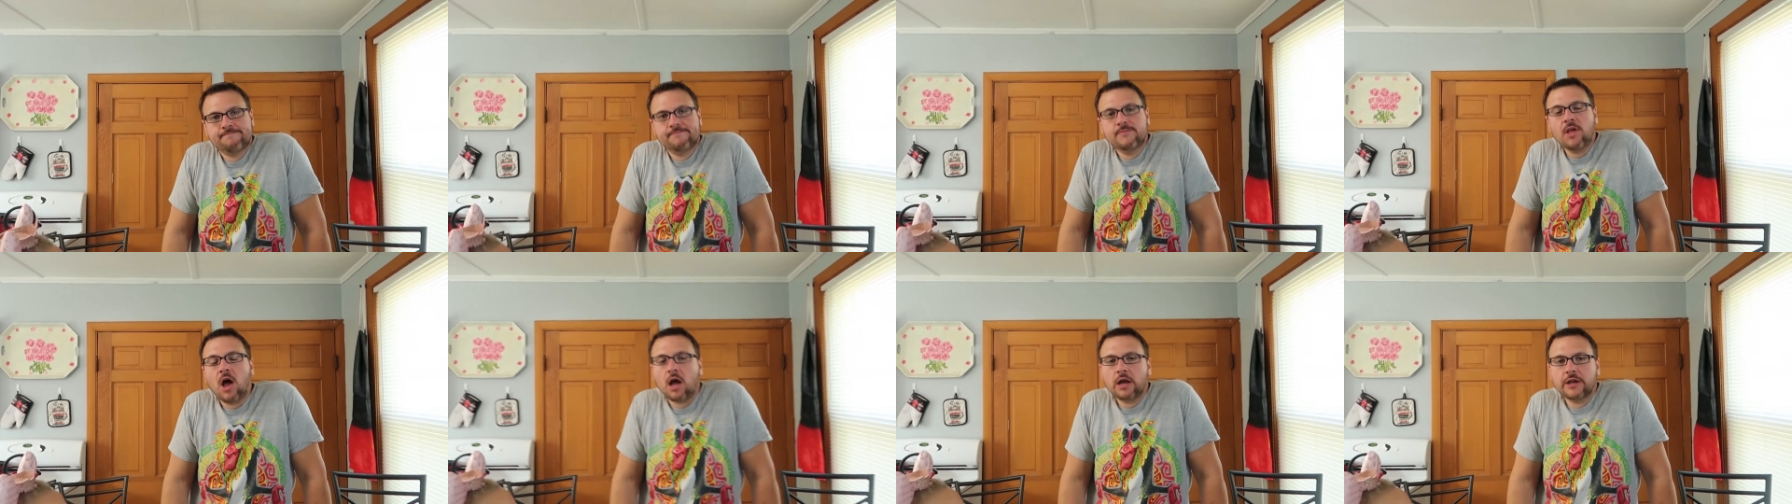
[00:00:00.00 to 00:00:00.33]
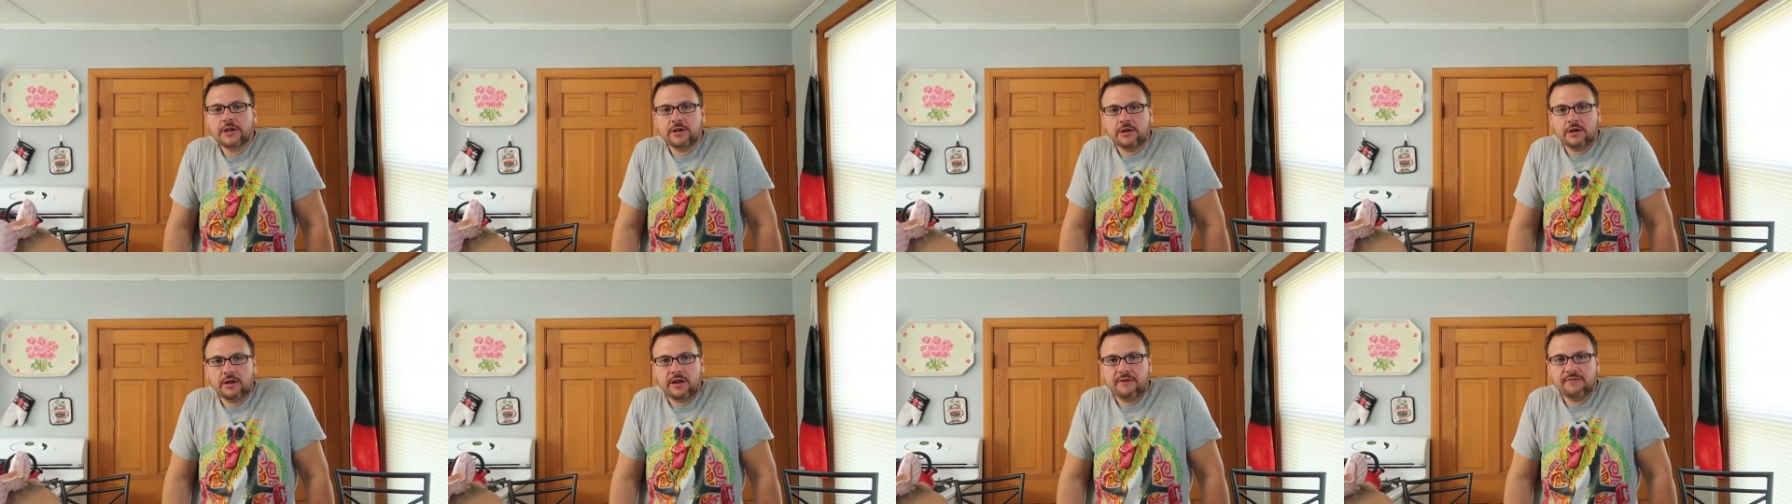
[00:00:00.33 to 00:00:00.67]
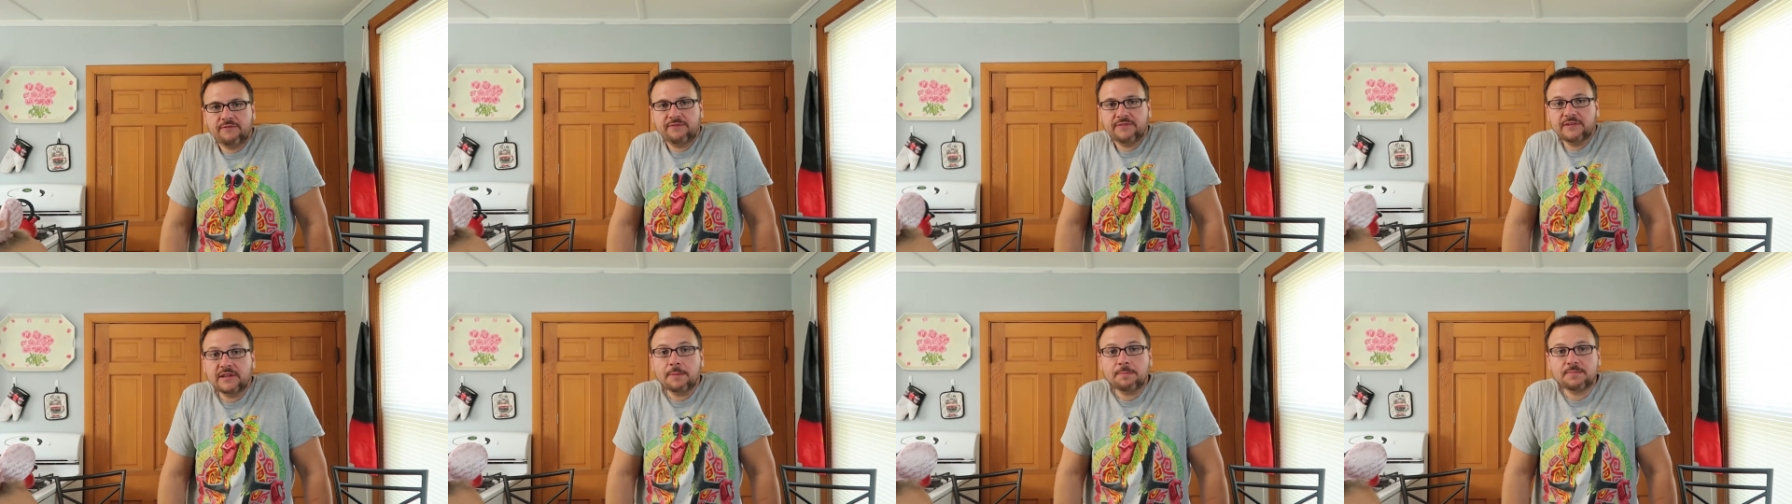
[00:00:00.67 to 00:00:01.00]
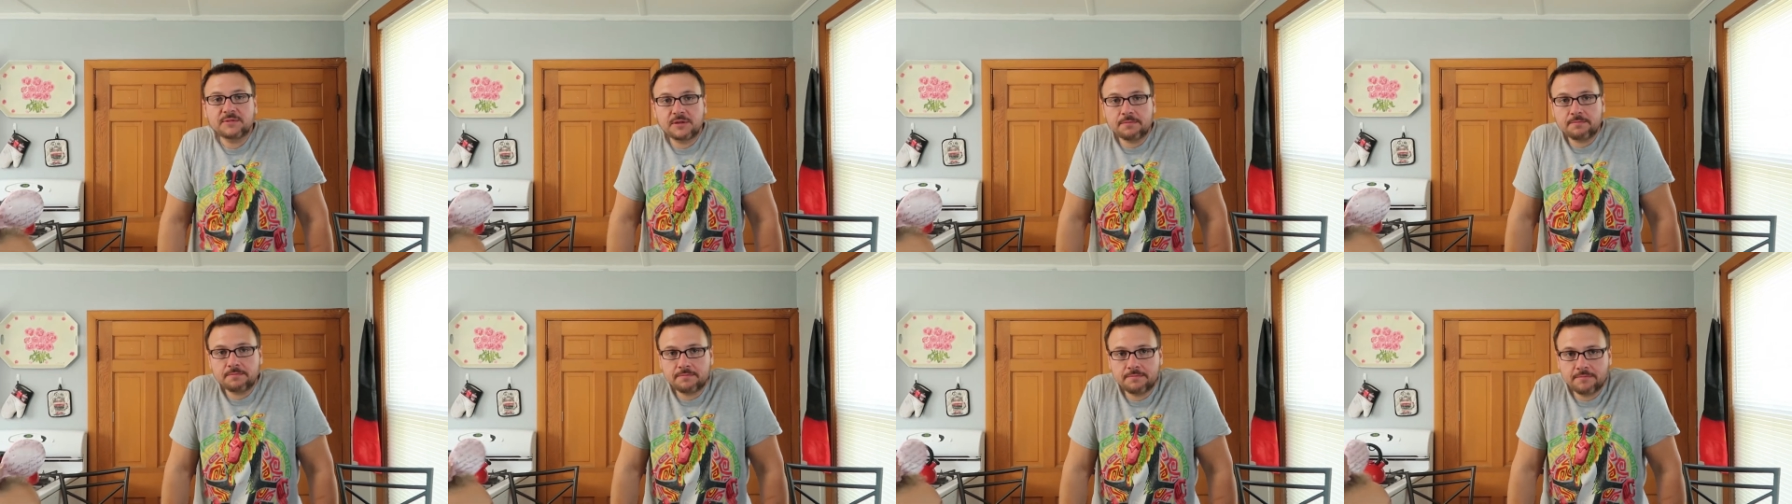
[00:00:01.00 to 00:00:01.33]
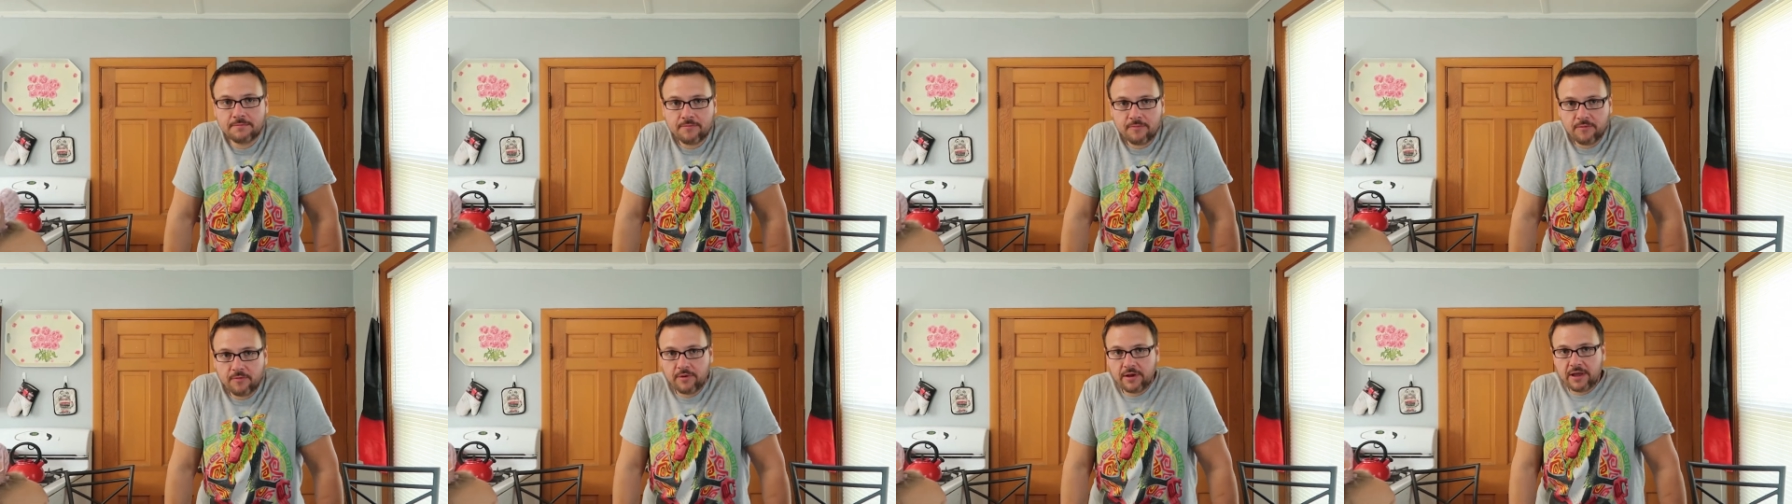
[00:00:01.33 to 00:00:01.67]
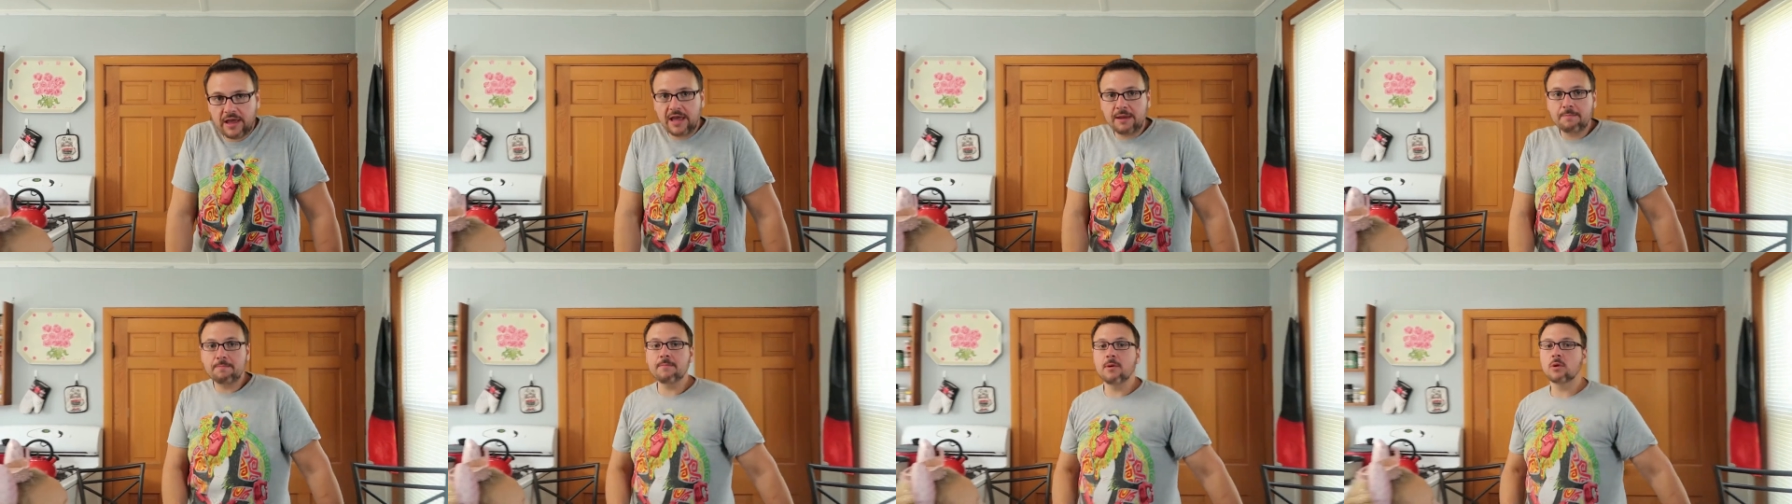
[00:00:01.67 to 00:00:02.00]
Not good. I flipped them.
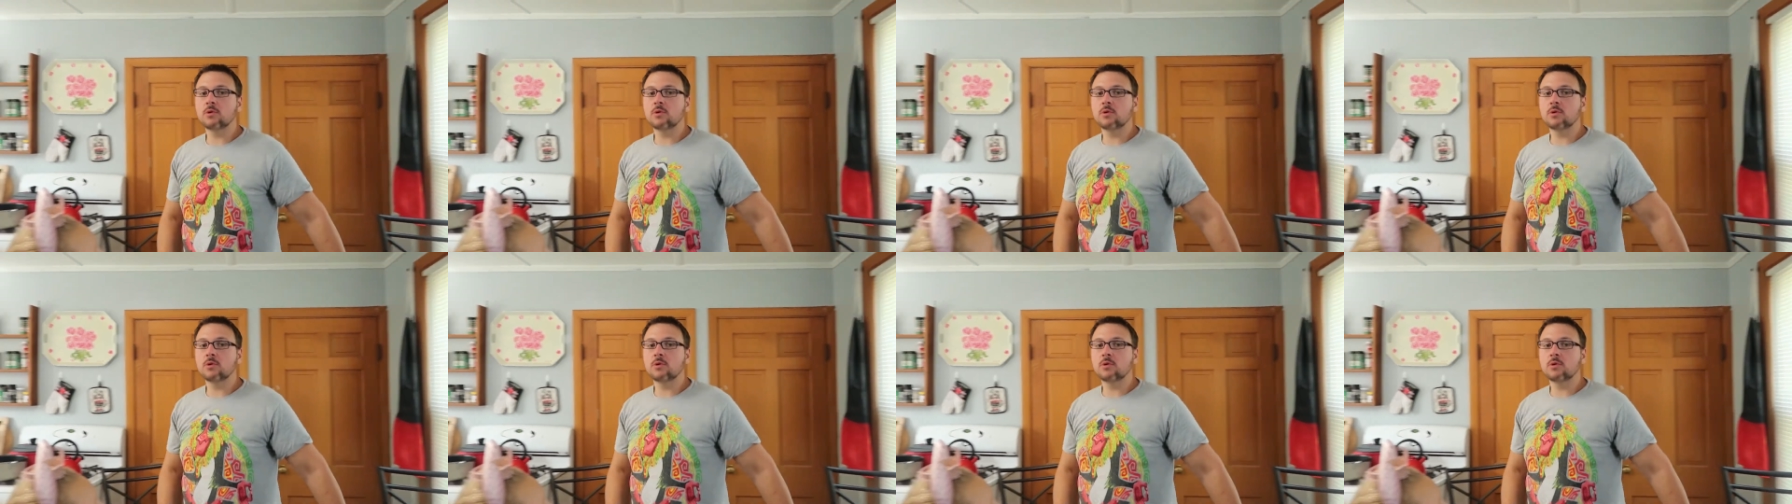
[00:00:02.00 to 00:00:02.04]
Yes.